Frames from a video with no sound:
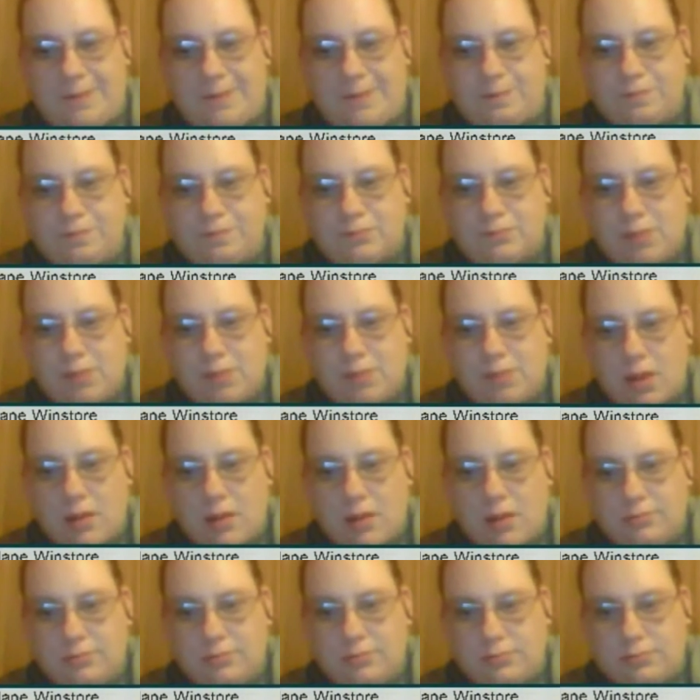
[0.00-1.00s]
Just on a
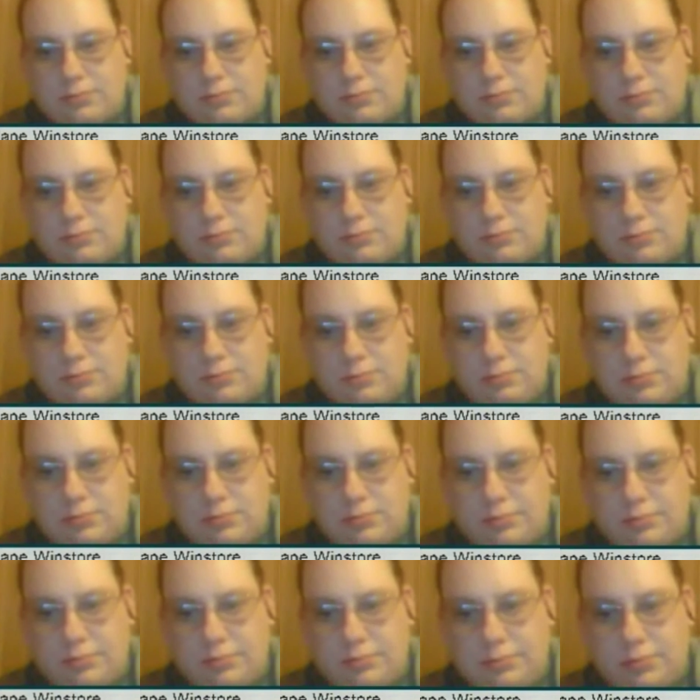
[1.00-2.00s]
quick look, you
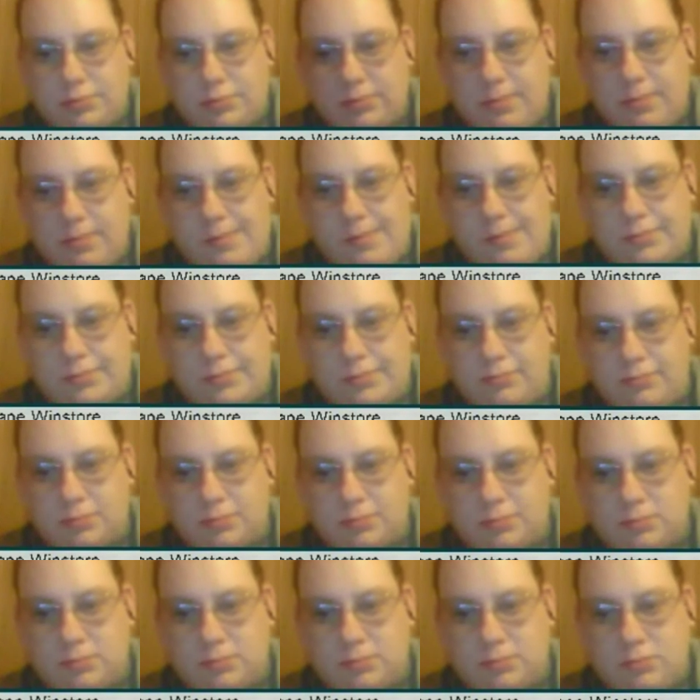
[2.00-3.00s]
see
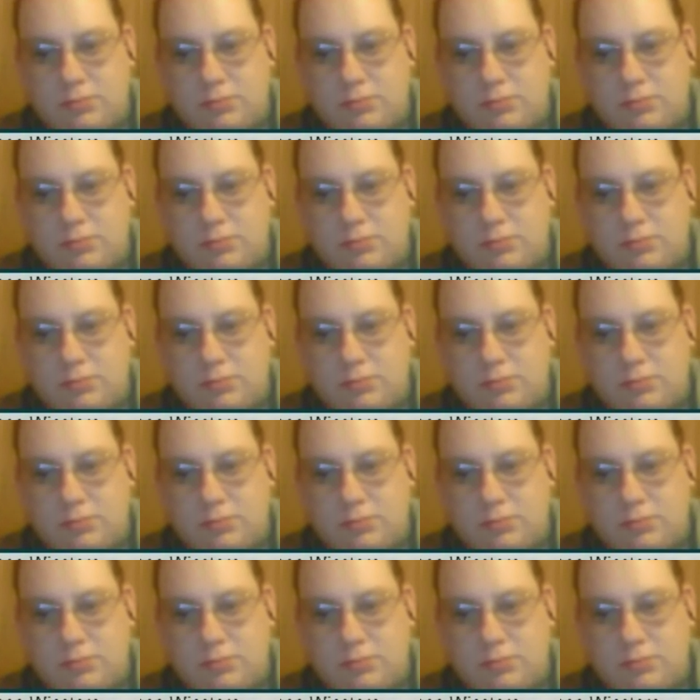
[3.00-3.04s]
several